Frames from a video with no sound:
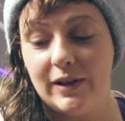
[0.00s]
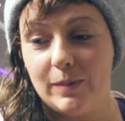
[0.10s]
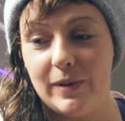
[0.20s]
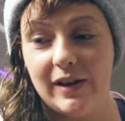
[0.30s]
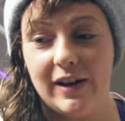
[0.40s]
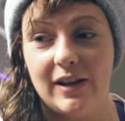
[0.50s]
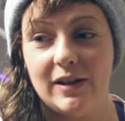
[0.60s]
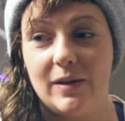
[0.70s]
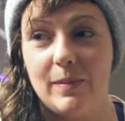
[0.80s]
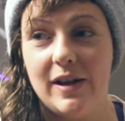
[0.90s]
It's been
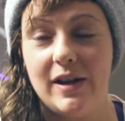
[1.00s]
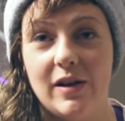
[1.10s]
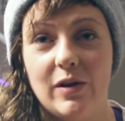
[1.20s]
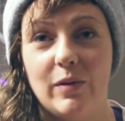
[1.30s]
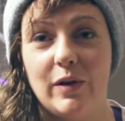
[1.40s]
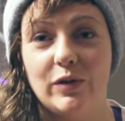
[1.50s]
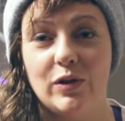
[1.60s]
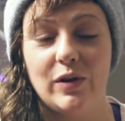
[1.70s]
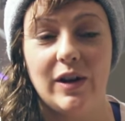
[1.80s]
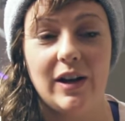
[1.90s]
great to be here with
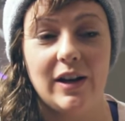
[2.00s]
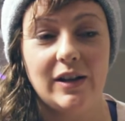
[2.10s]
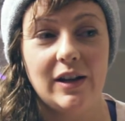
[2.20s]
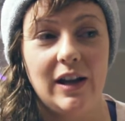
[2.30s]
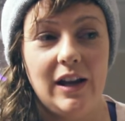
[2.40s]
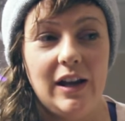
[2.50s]
Sunna and